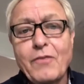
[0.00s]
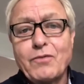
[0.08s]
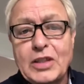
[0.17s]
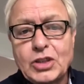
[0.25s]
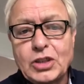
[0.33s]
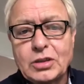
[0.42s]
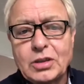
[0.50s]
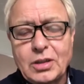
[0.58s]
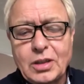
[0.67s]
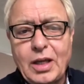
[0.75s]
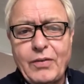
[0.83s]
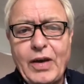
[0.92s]
vision that
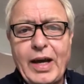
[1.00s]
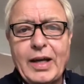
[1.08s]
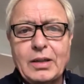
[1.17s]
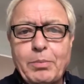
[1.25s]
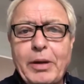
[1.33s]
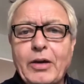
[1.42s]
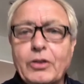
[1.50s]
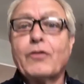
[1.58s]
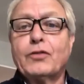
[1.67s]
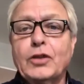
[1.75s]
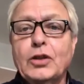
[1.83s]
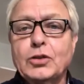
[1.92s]
they've had about the
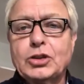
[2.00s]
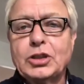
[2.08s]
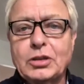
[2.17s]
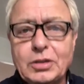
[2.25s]
future,